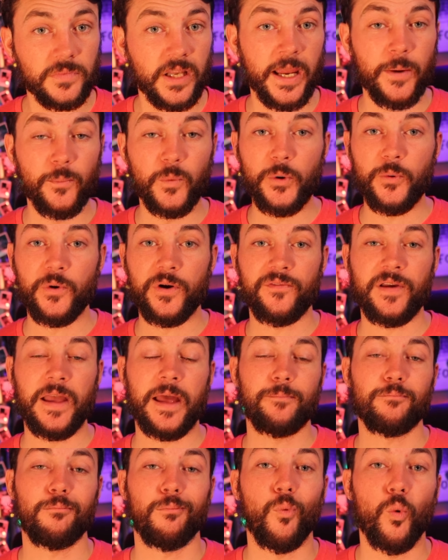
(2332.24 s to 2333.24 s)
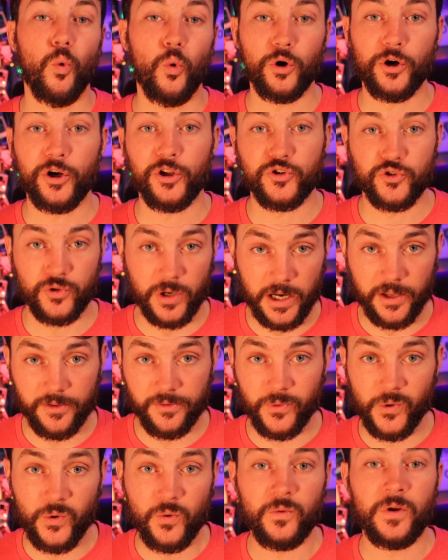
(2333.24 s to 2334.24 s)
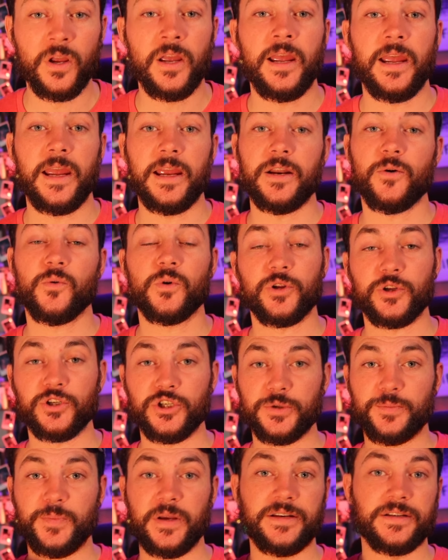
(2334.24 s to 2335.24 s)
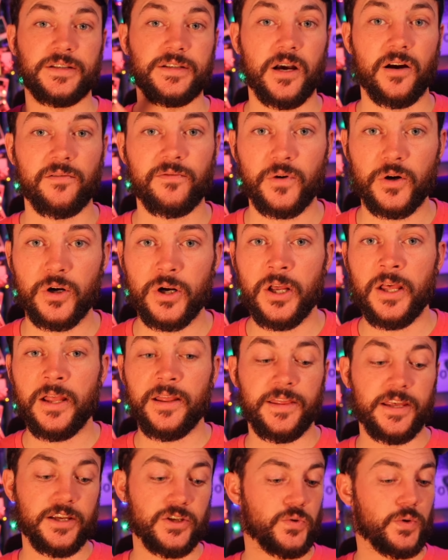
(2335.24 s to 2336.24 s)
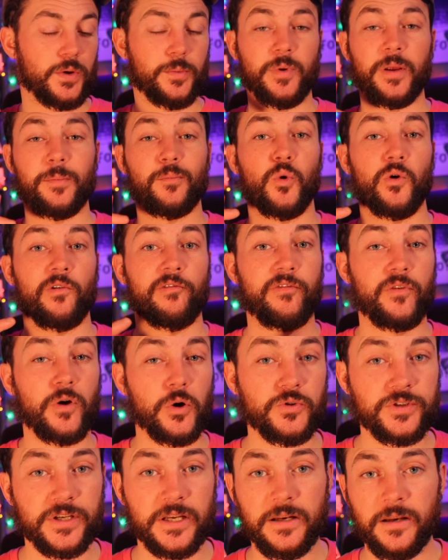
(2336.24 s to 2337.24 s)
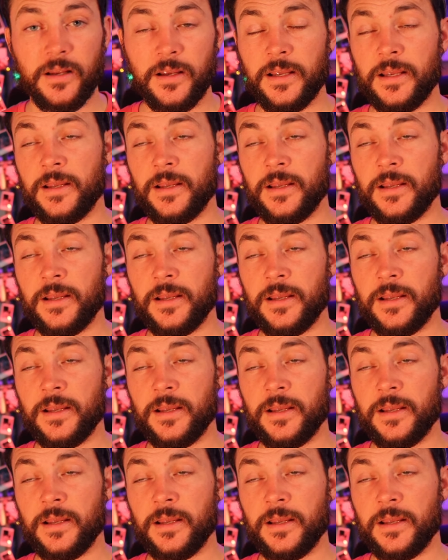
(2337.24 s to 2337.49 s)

and we would have had more to trek through and it would have just been tougher. Things would have been more frozen.